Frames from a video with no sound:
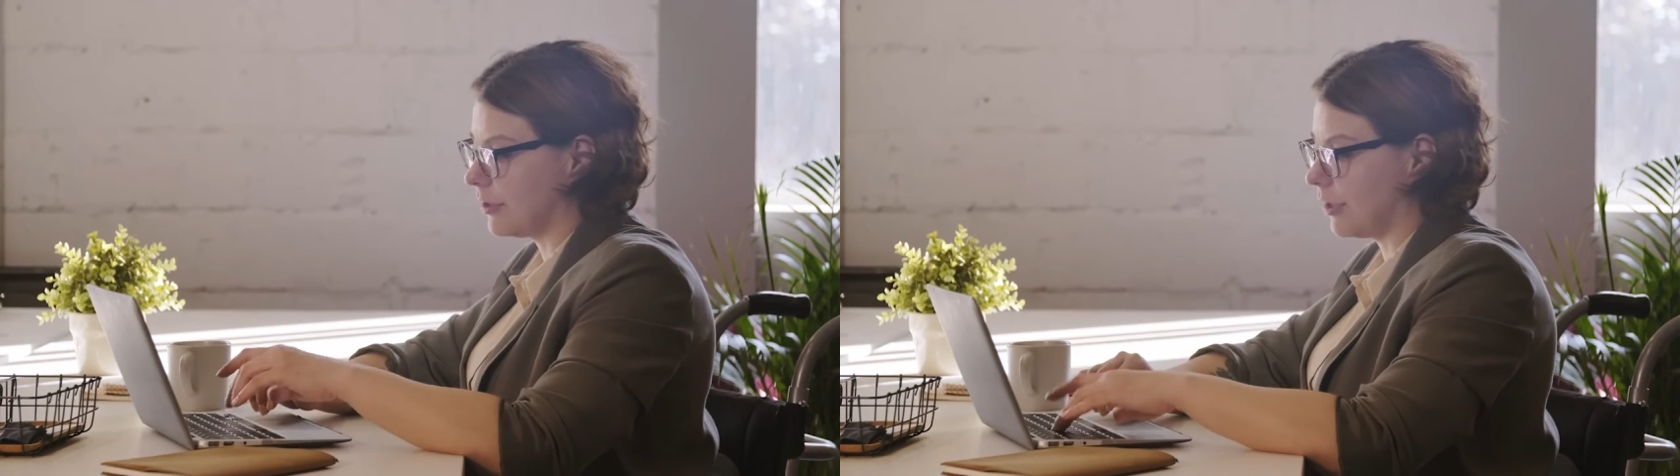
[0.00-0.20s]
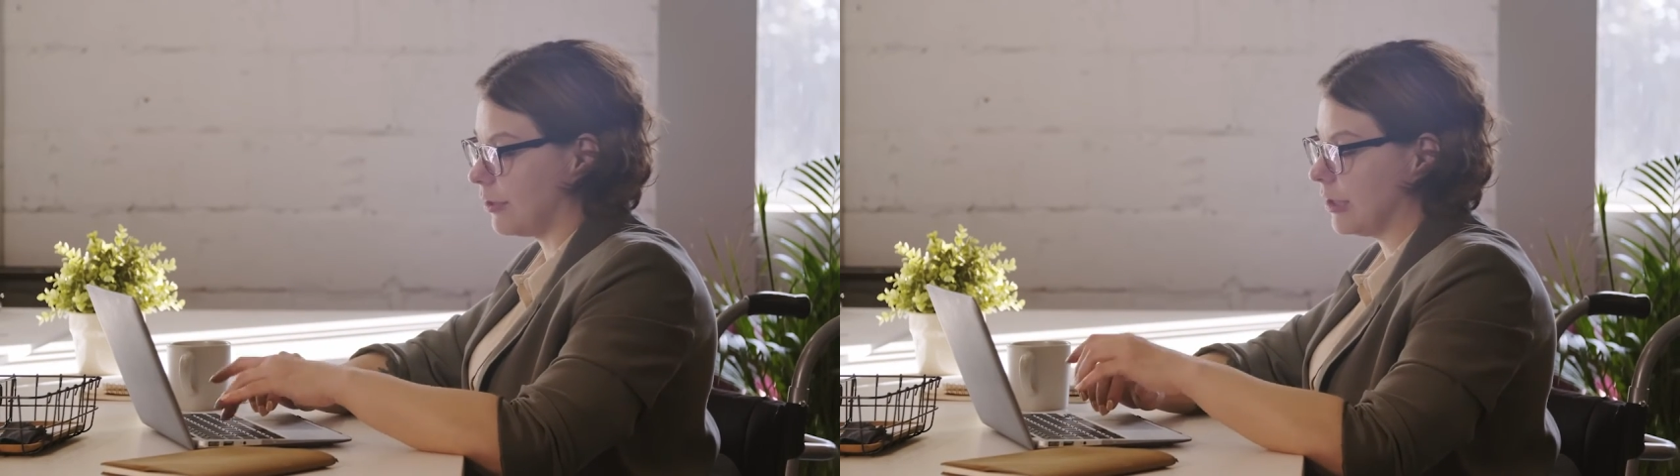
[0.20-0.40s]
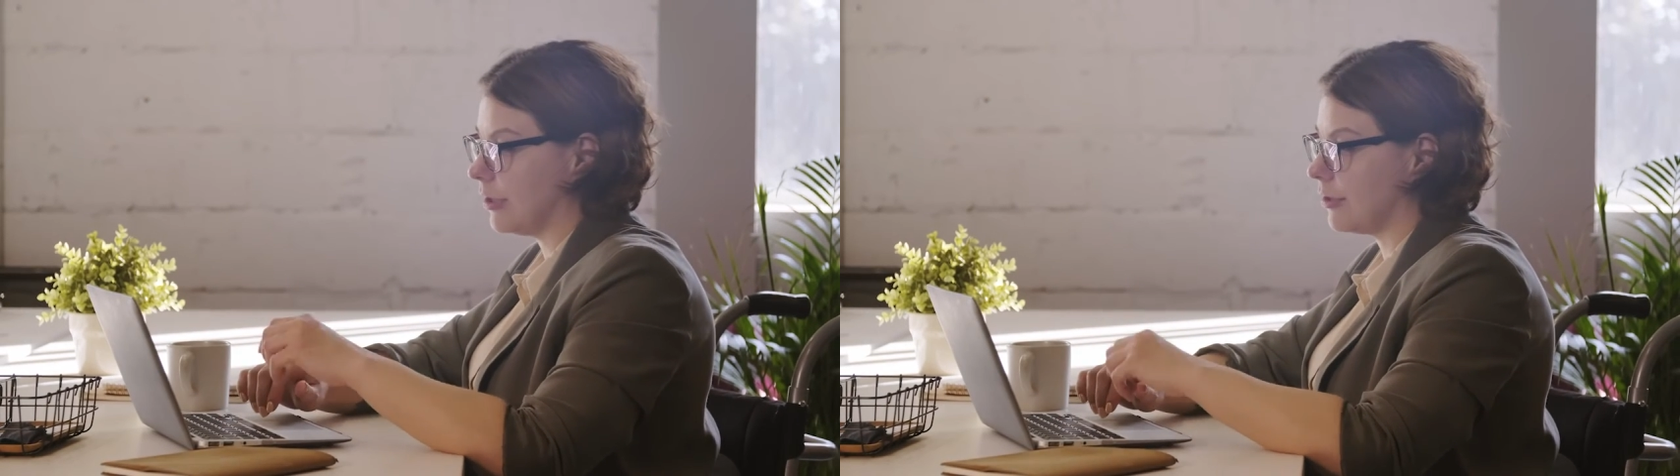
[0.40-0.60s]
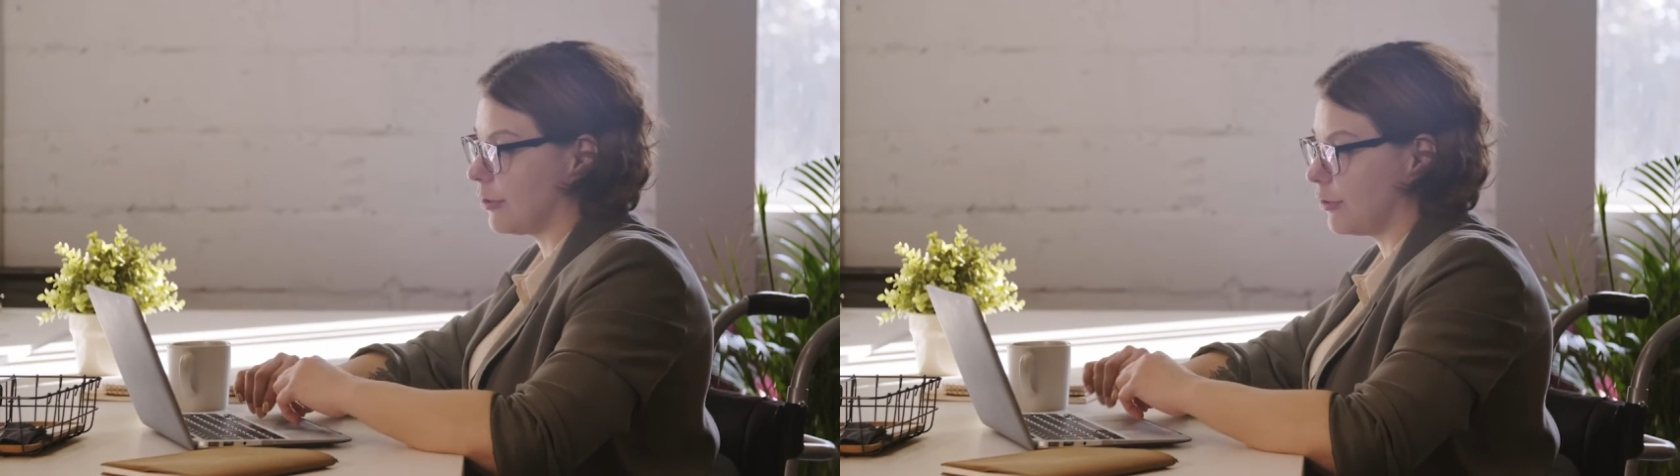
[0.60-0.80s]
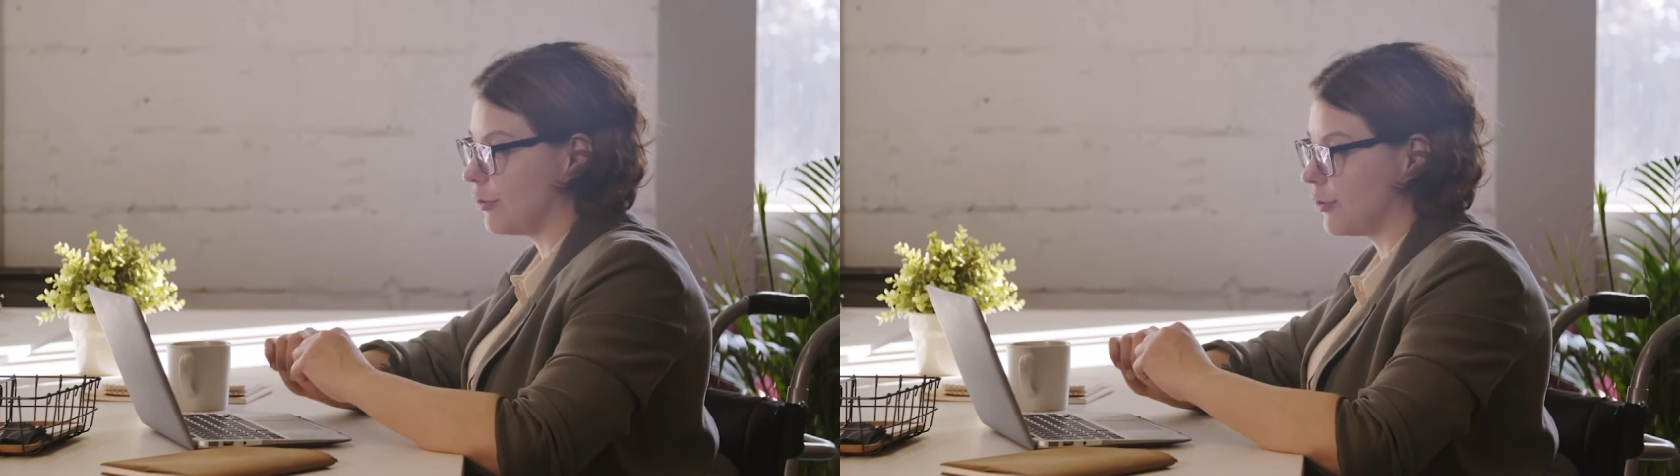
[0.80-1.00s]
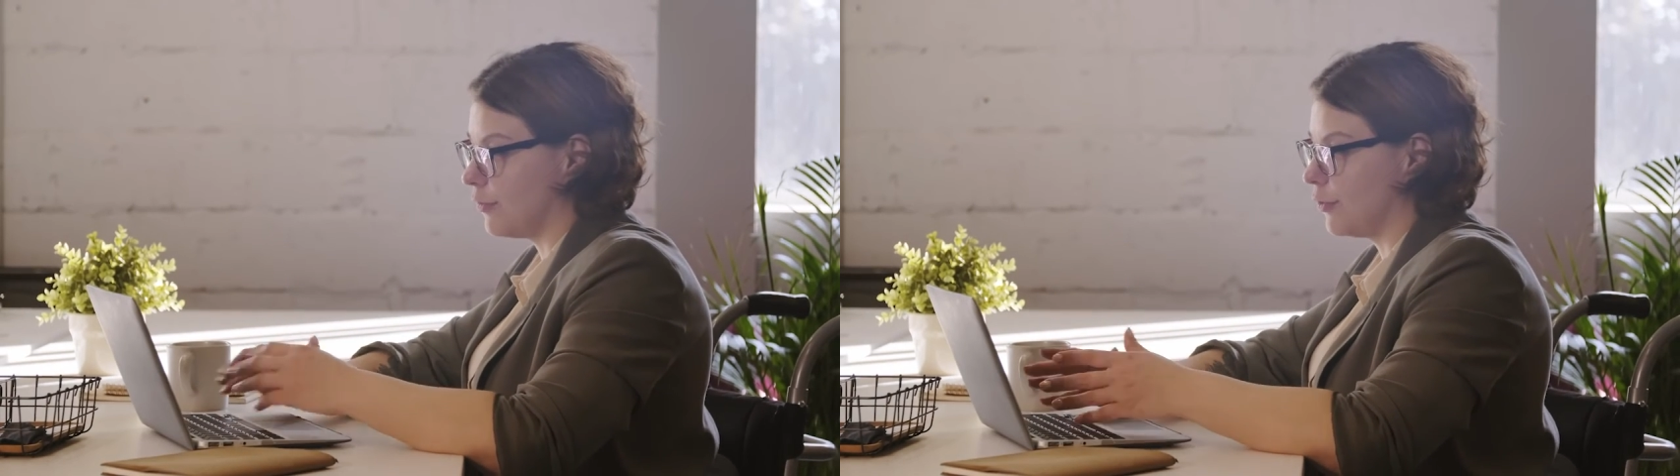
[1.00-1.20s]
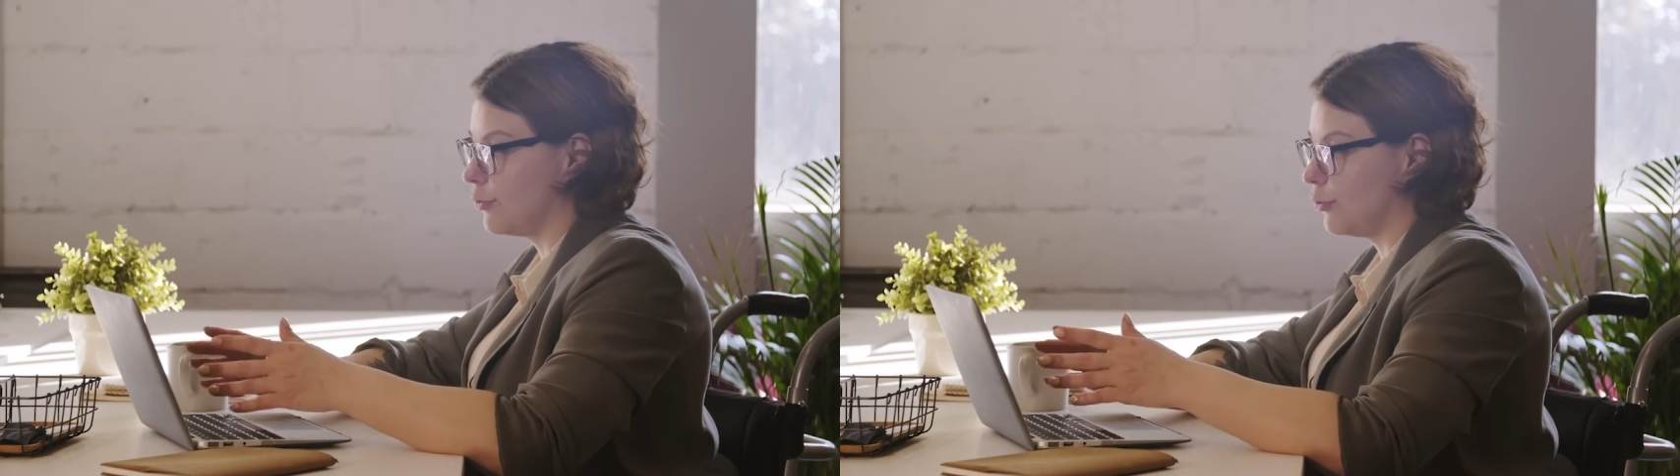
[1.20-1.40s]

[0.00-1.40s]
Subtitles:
from the mock-up